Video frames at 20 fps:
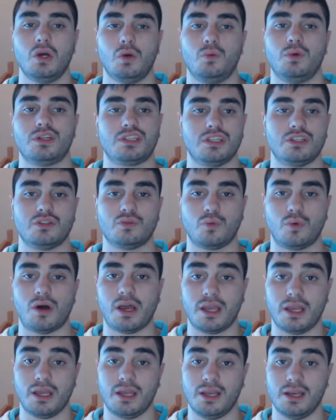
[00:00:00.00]
which is
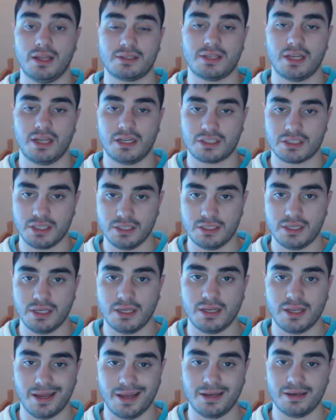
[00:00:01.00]
why it essentially
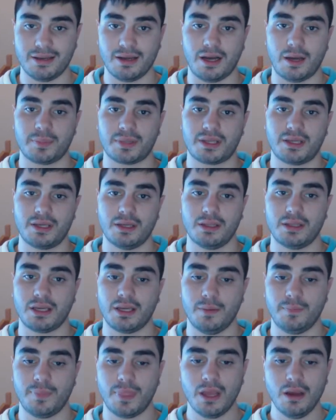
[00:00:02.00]
did end up killing
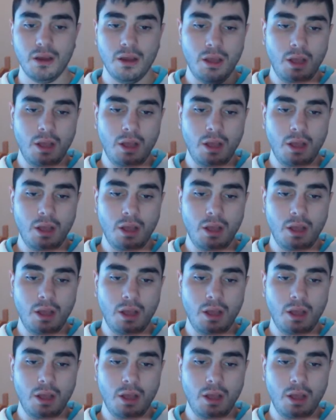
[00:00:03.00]
him.